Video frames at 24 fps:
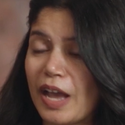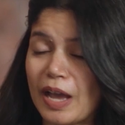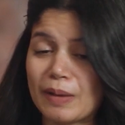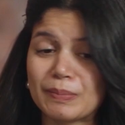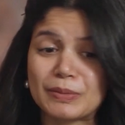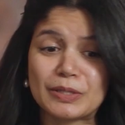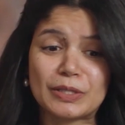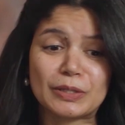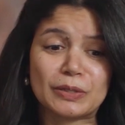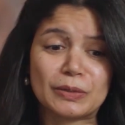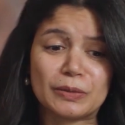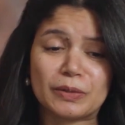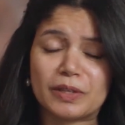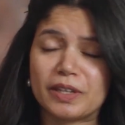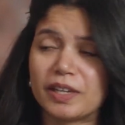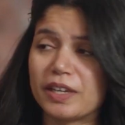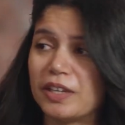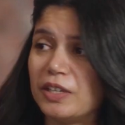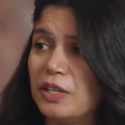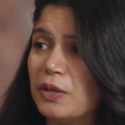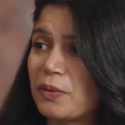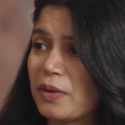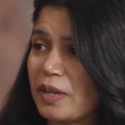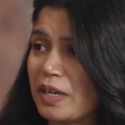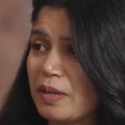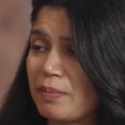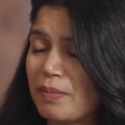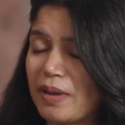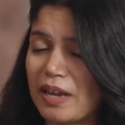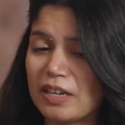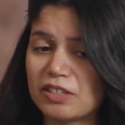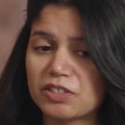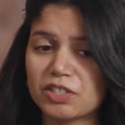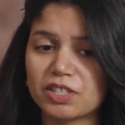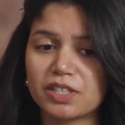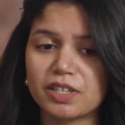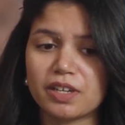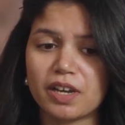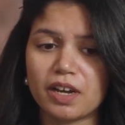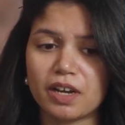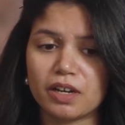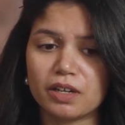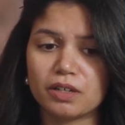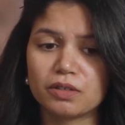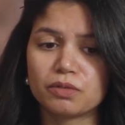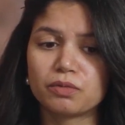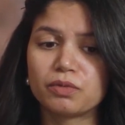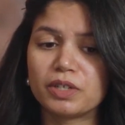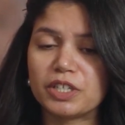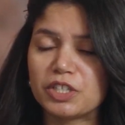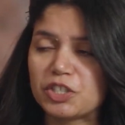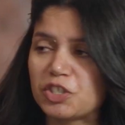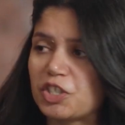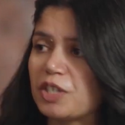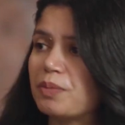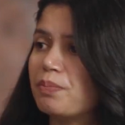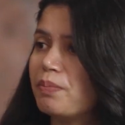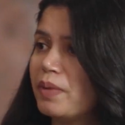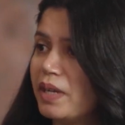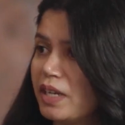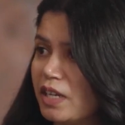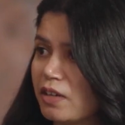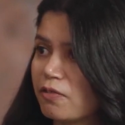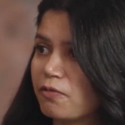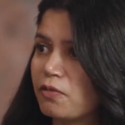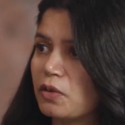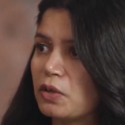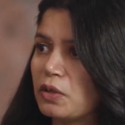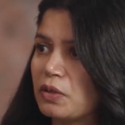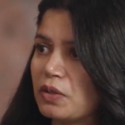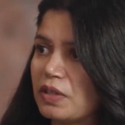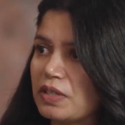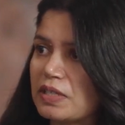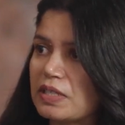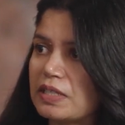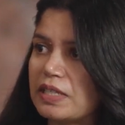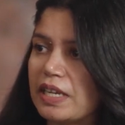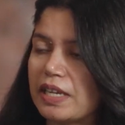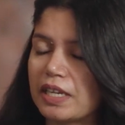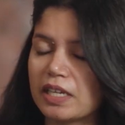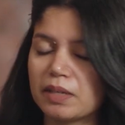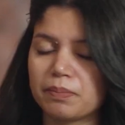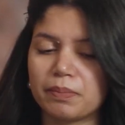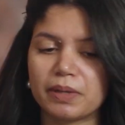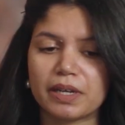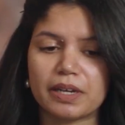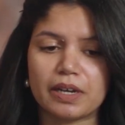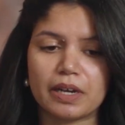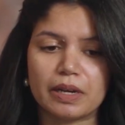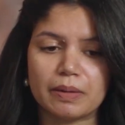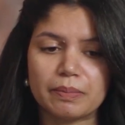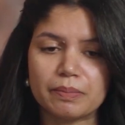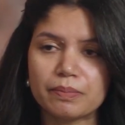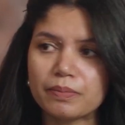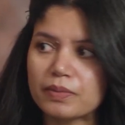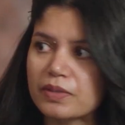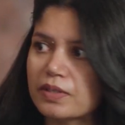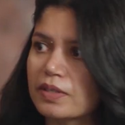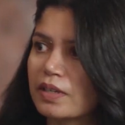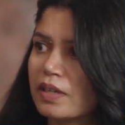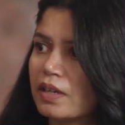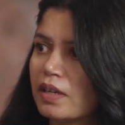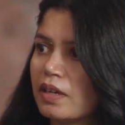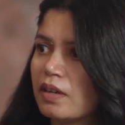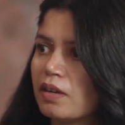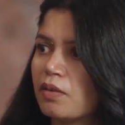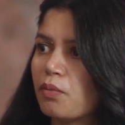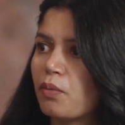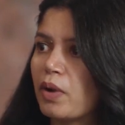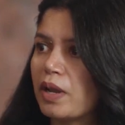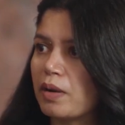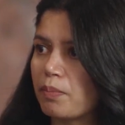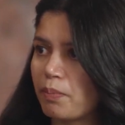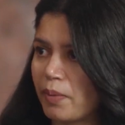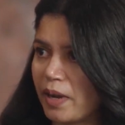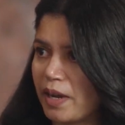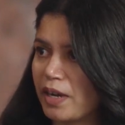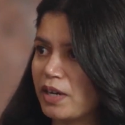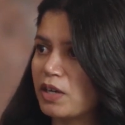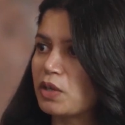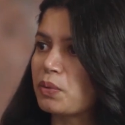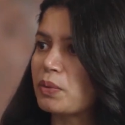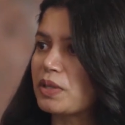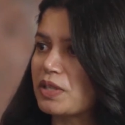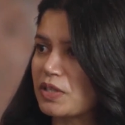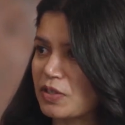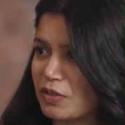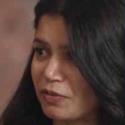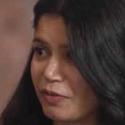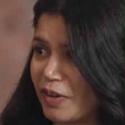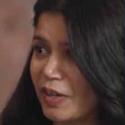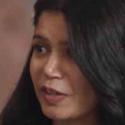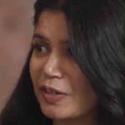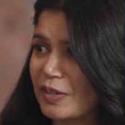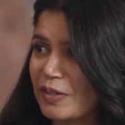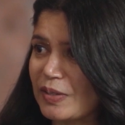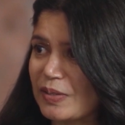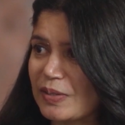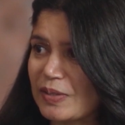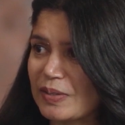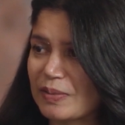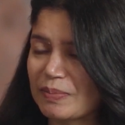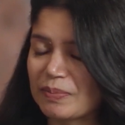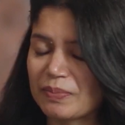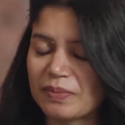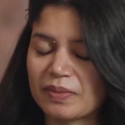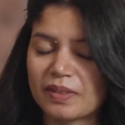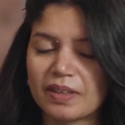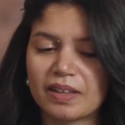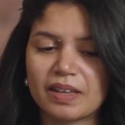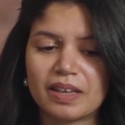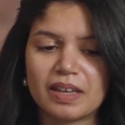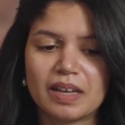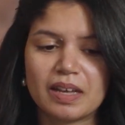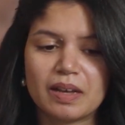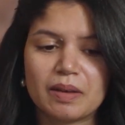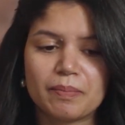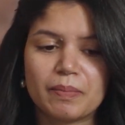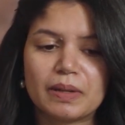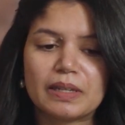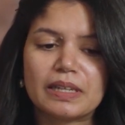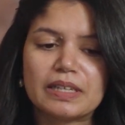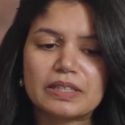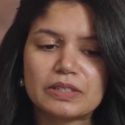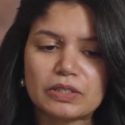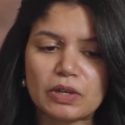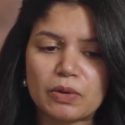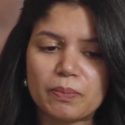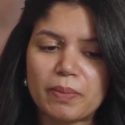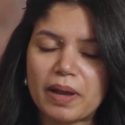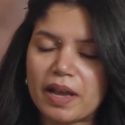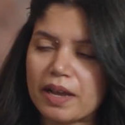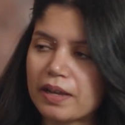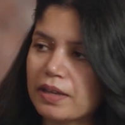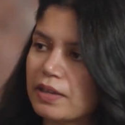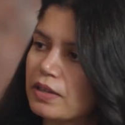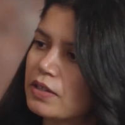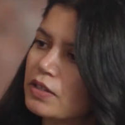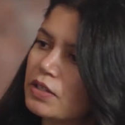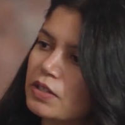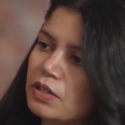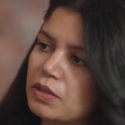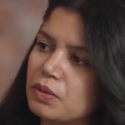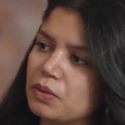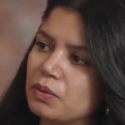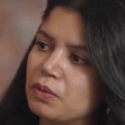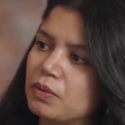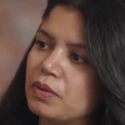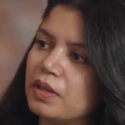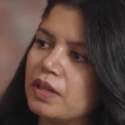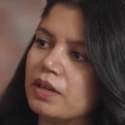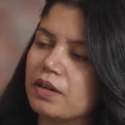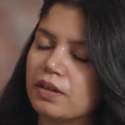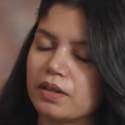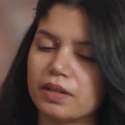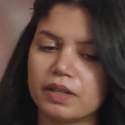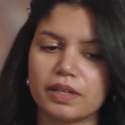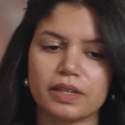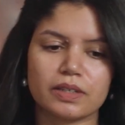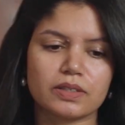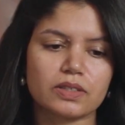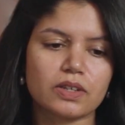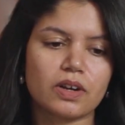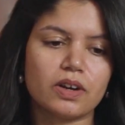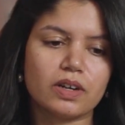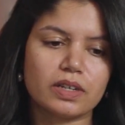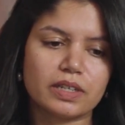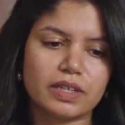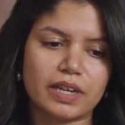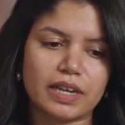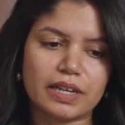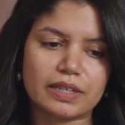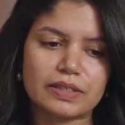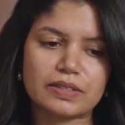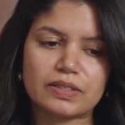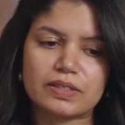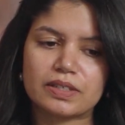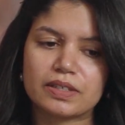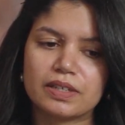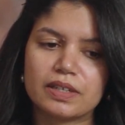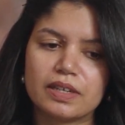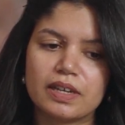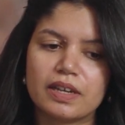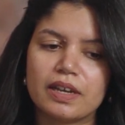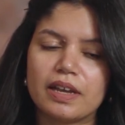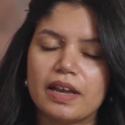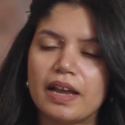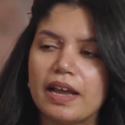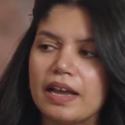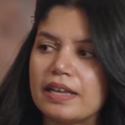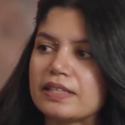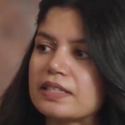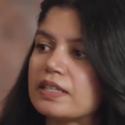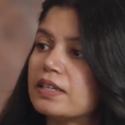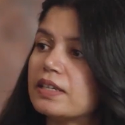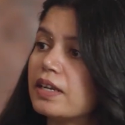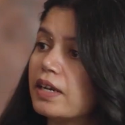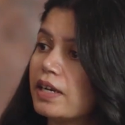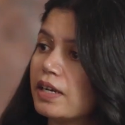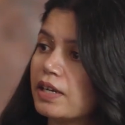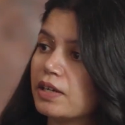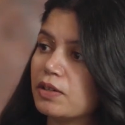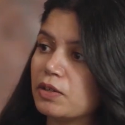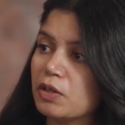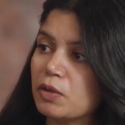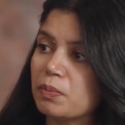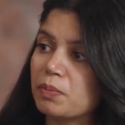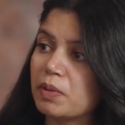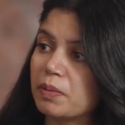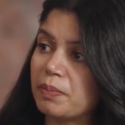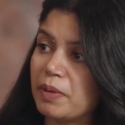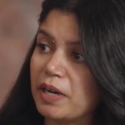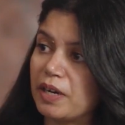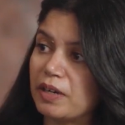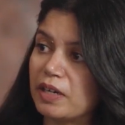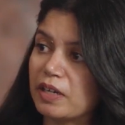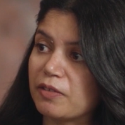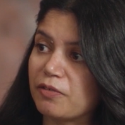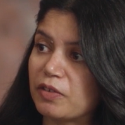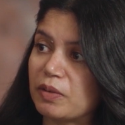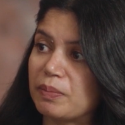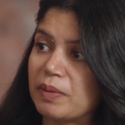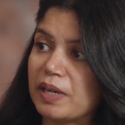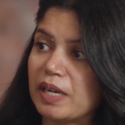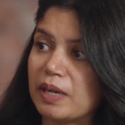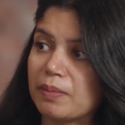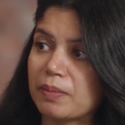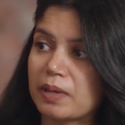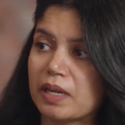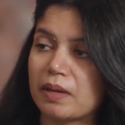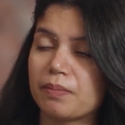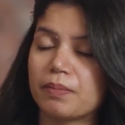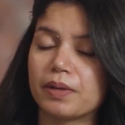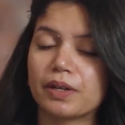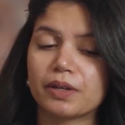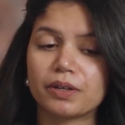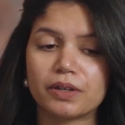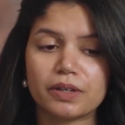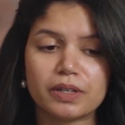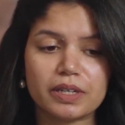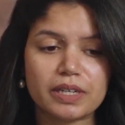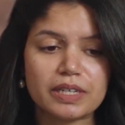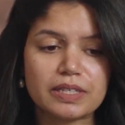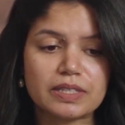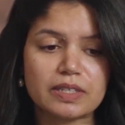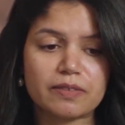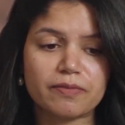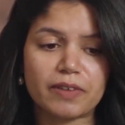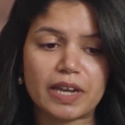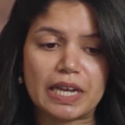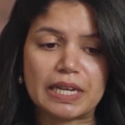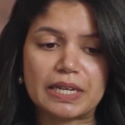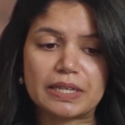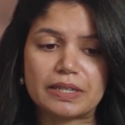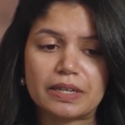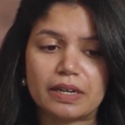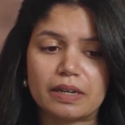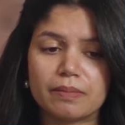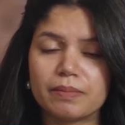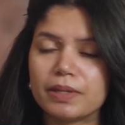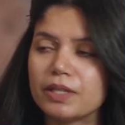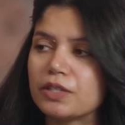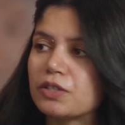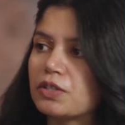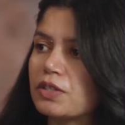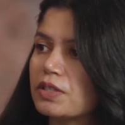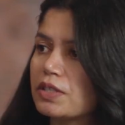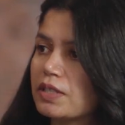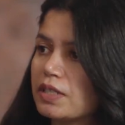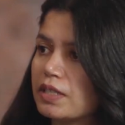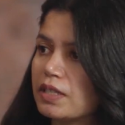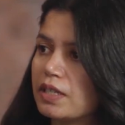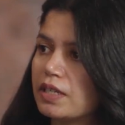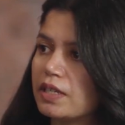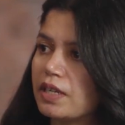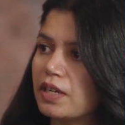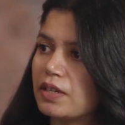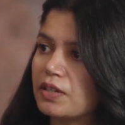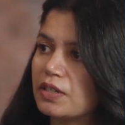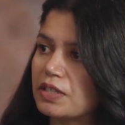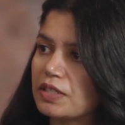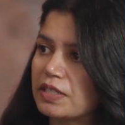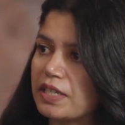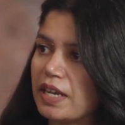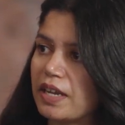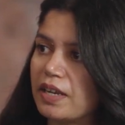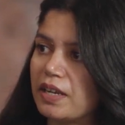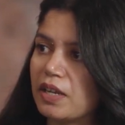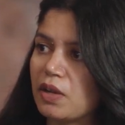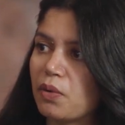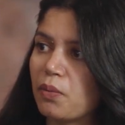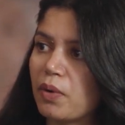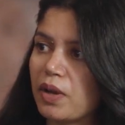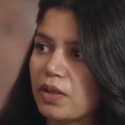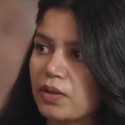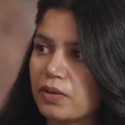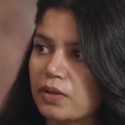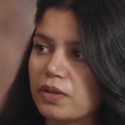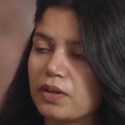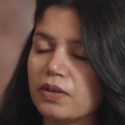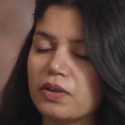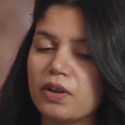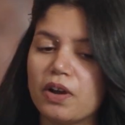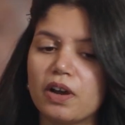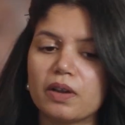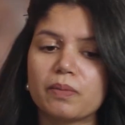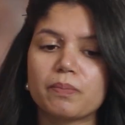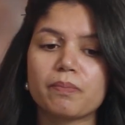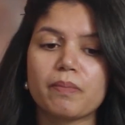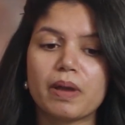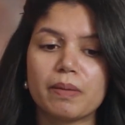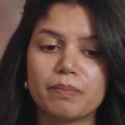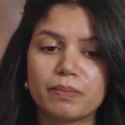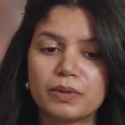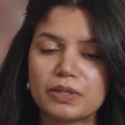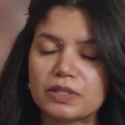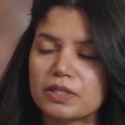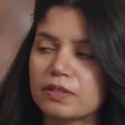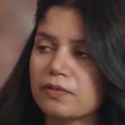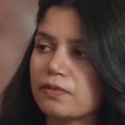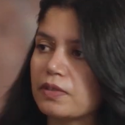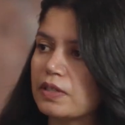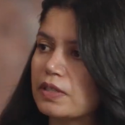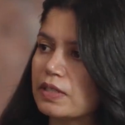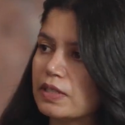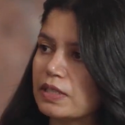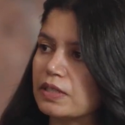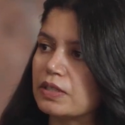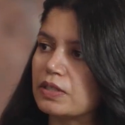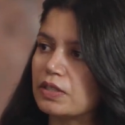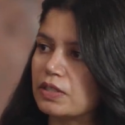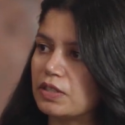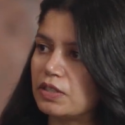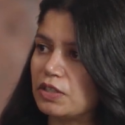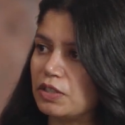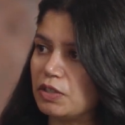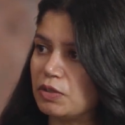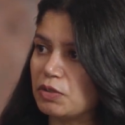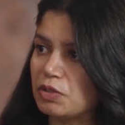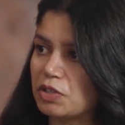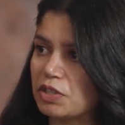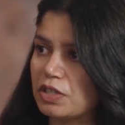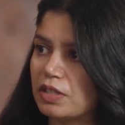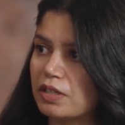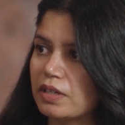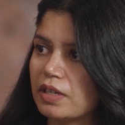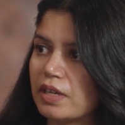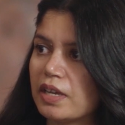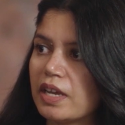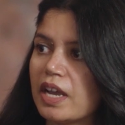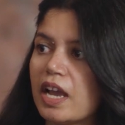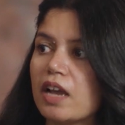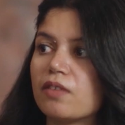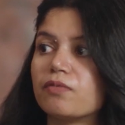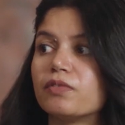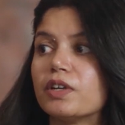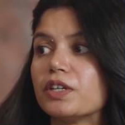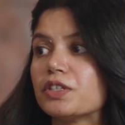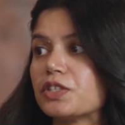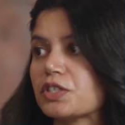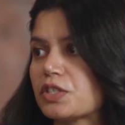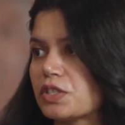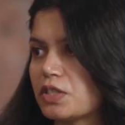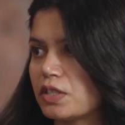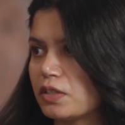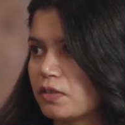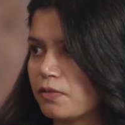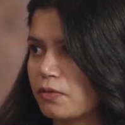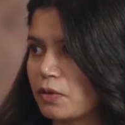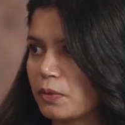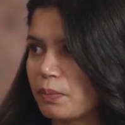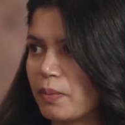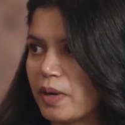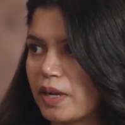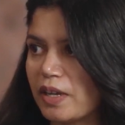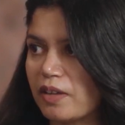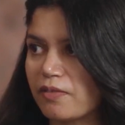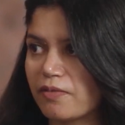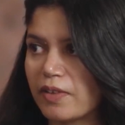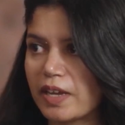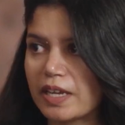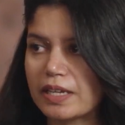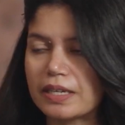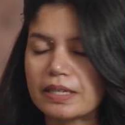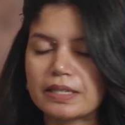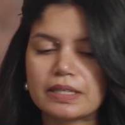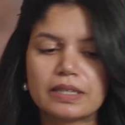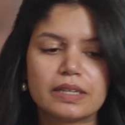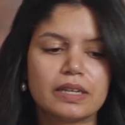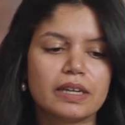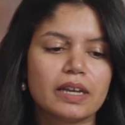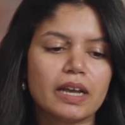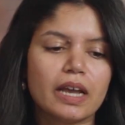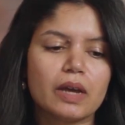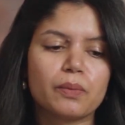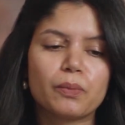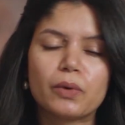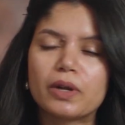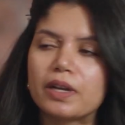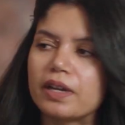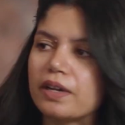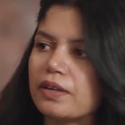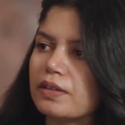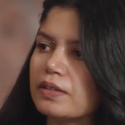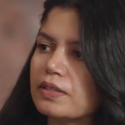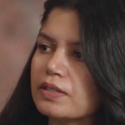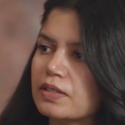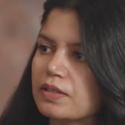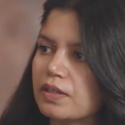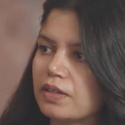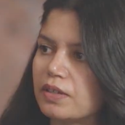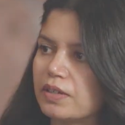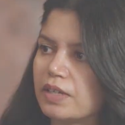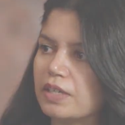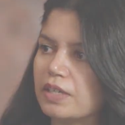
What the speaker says: Absolutely, and you can imagine how rich and meaningful this data becomes when paired with surveillance. But let's go back into the earnings context. As an IRO preparing for my upcoming earnings event, I'm interested in understanding whether or not members of this institution have registered for my event and what else they're